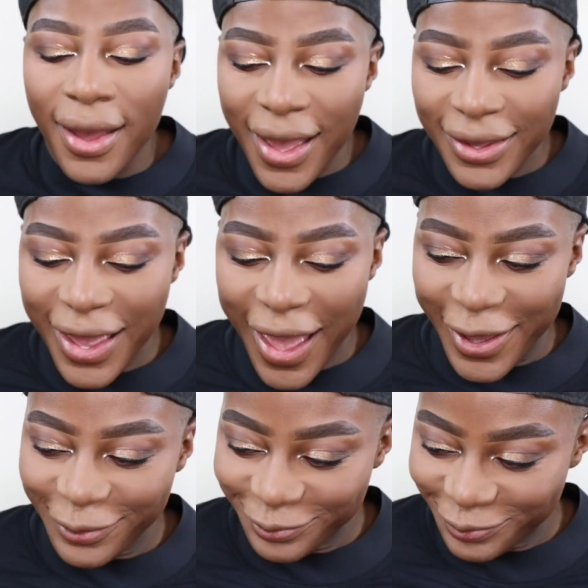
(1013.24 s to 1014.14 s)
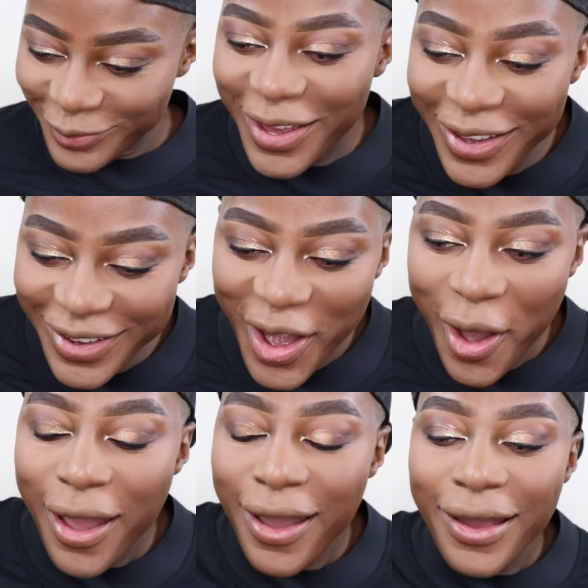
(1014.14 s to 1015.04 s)
Okay.
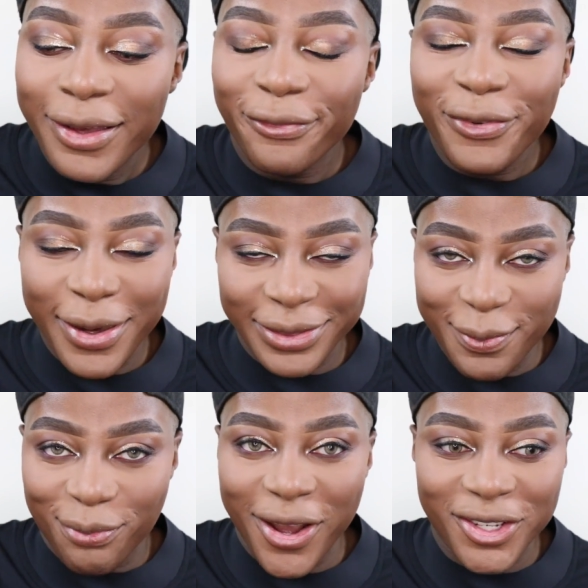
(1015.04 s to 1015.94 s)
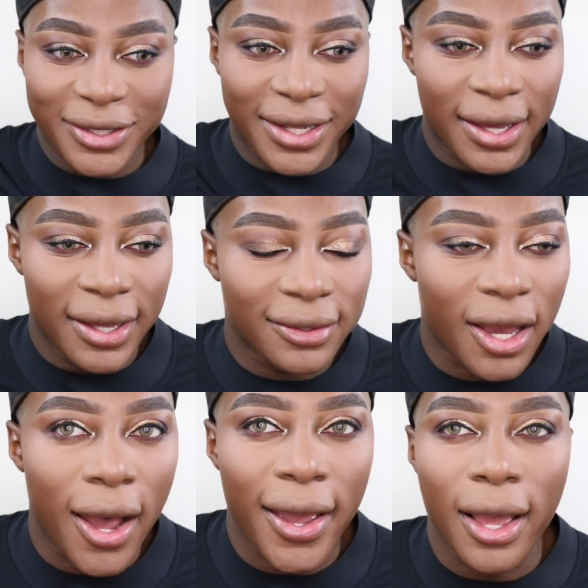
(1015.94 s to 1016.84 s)
First impression is
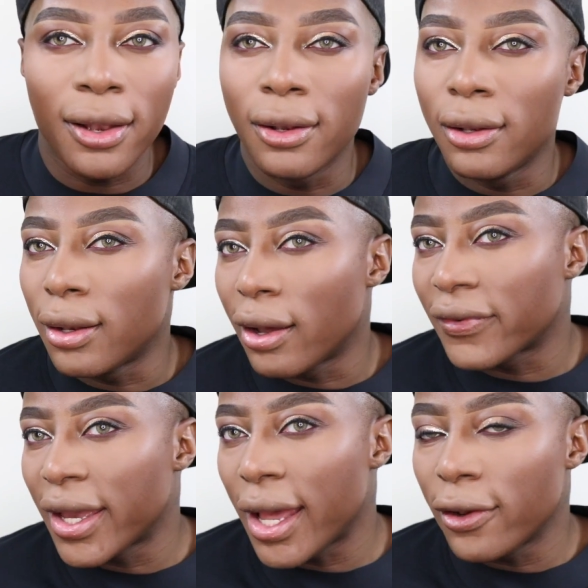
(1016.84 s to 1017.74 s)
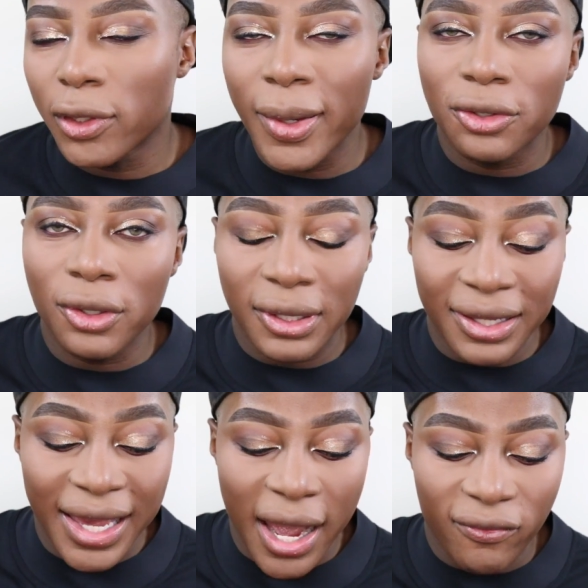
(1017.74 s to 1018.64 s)
I love it. I love the way it's looking
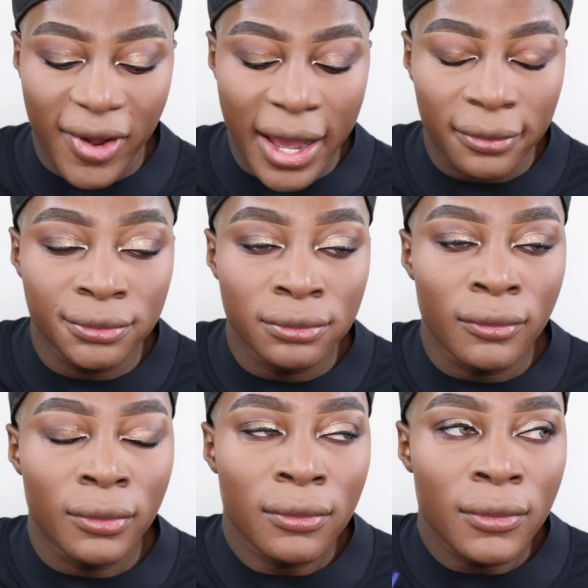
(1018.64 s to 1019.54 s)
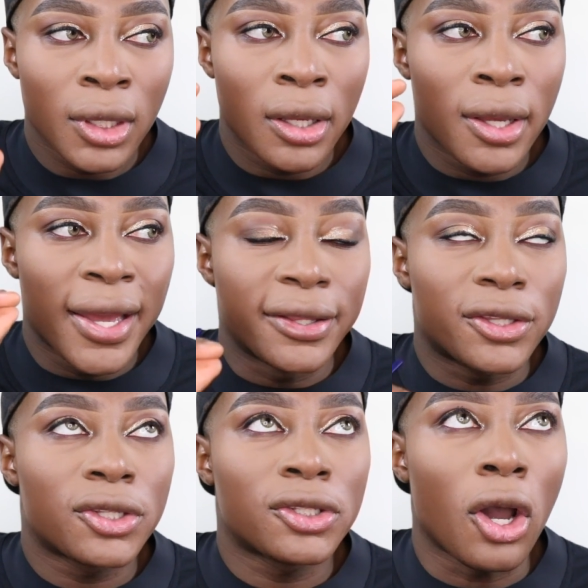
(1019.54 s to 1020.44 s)
on camera. It's
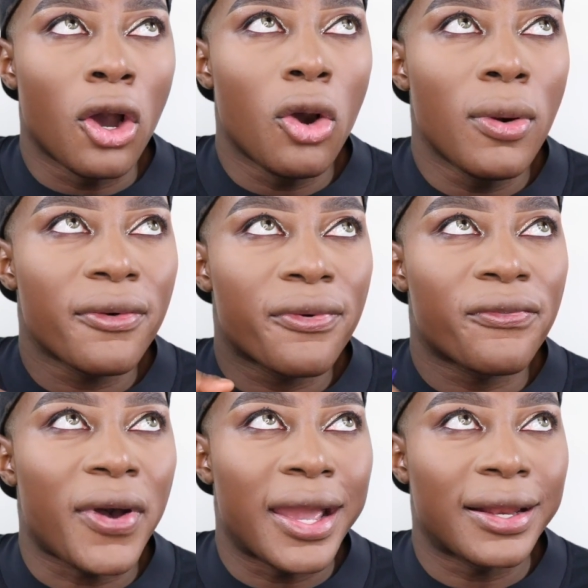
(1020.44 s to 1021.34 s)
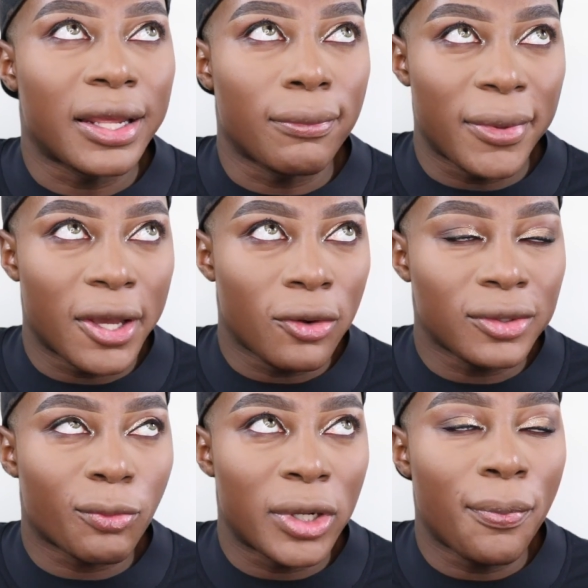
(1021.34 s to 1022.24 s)
so finely
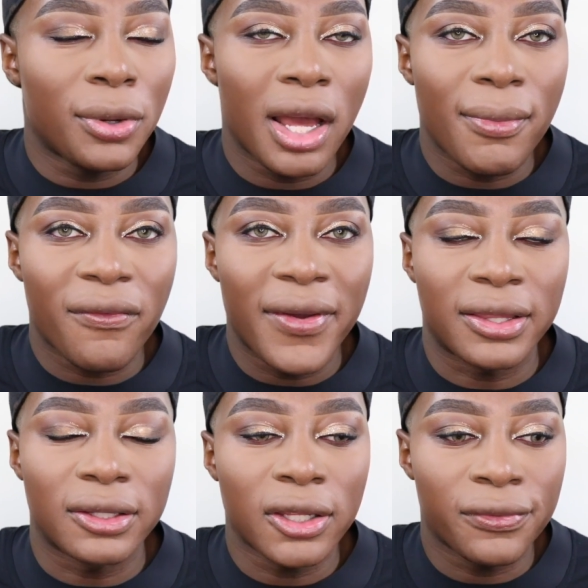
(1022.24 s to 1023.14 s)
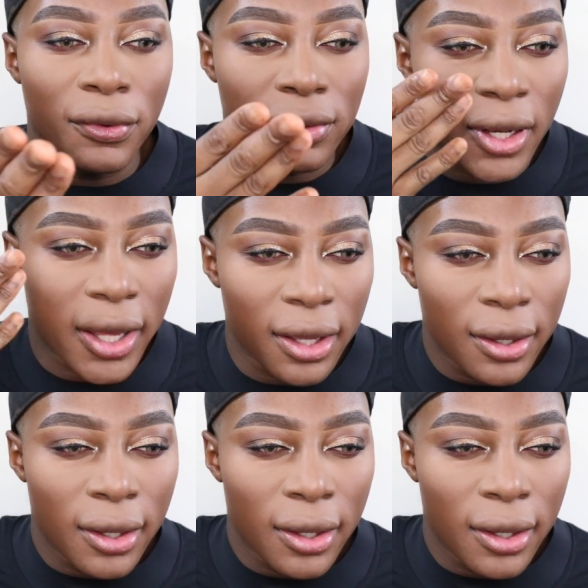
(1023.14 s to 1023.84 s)
milled. When I pull it on my face, it just feels like,